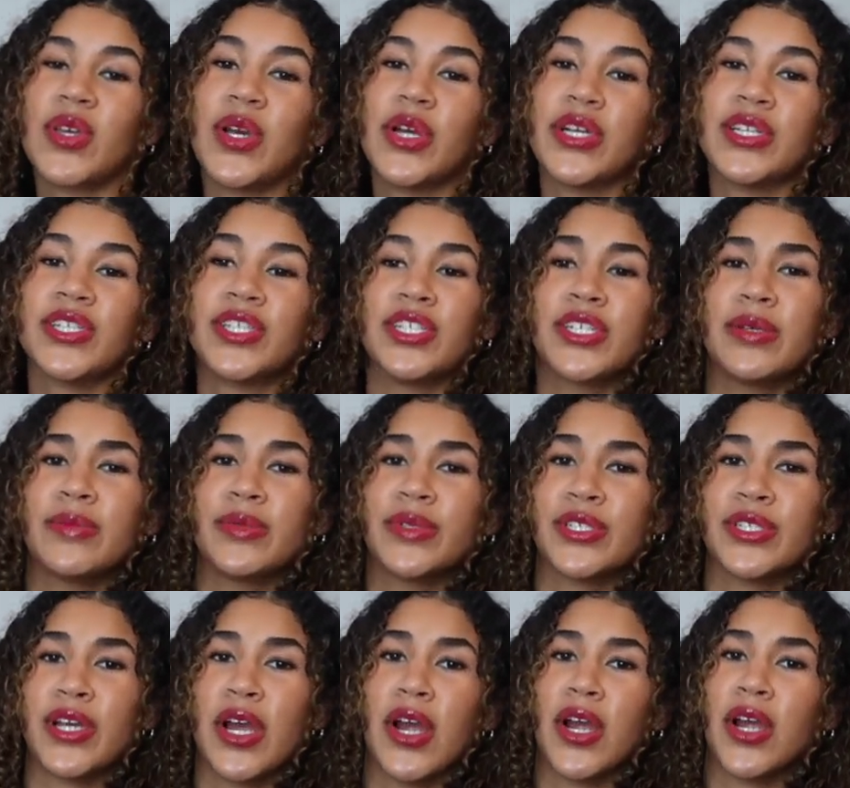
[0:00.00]
or
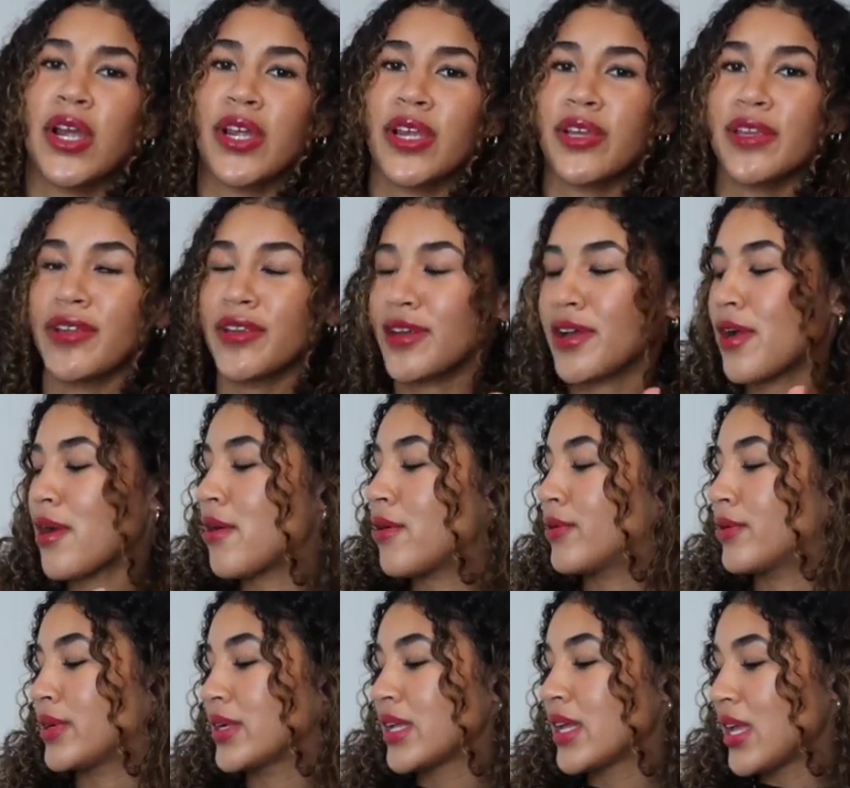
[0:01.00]
Gymshark, you
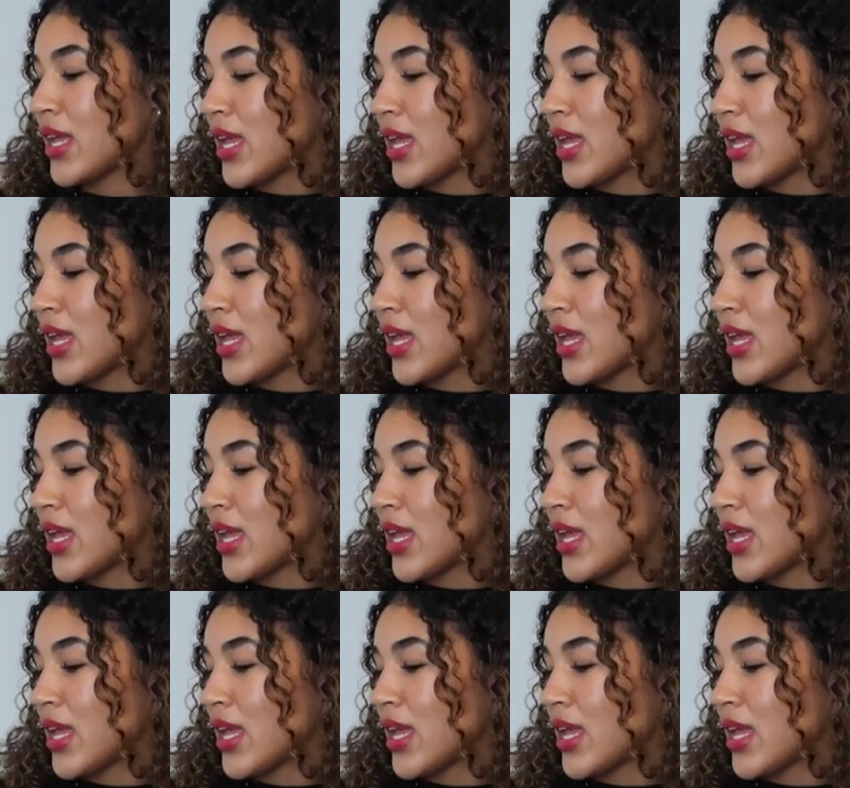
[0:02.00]
know.